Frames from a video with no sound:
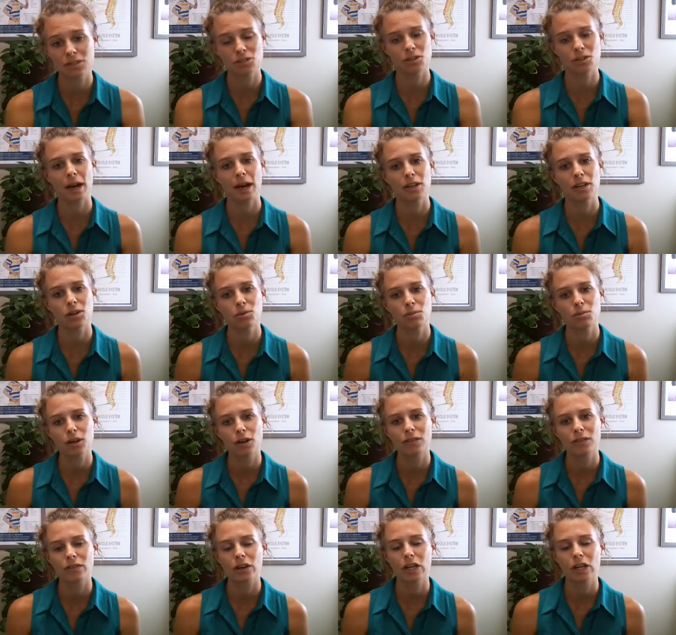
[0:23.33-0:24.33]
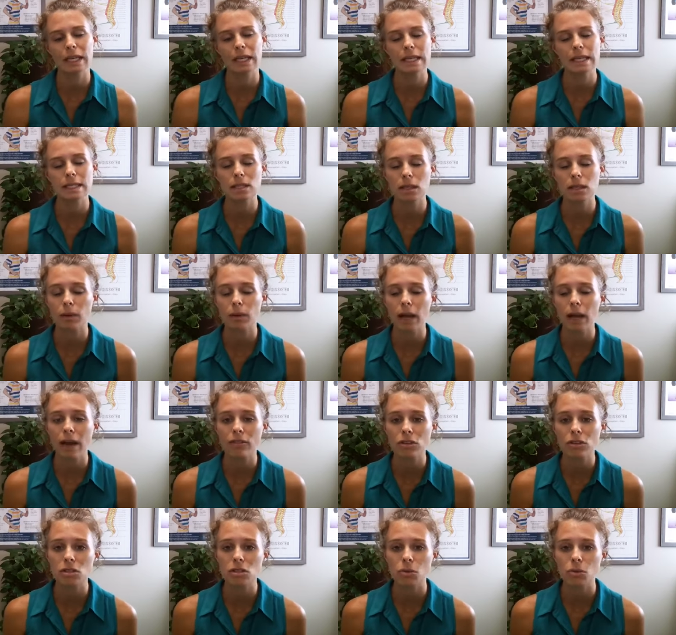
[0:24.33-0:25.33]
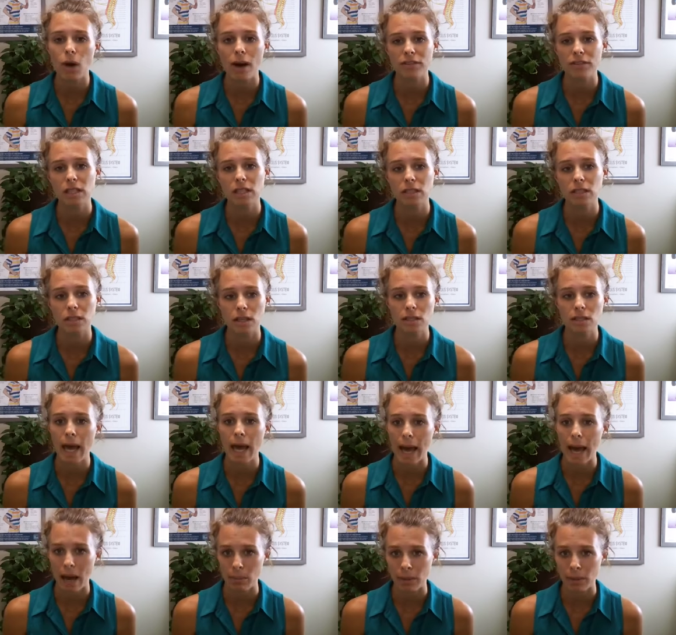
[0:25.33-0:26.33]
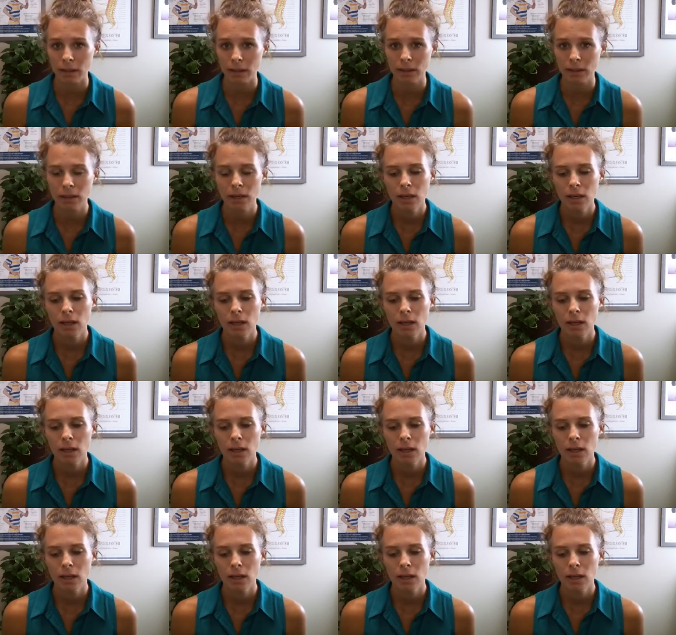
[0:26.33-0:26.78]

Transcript: so I don't burn very easily, but every so often it does happen,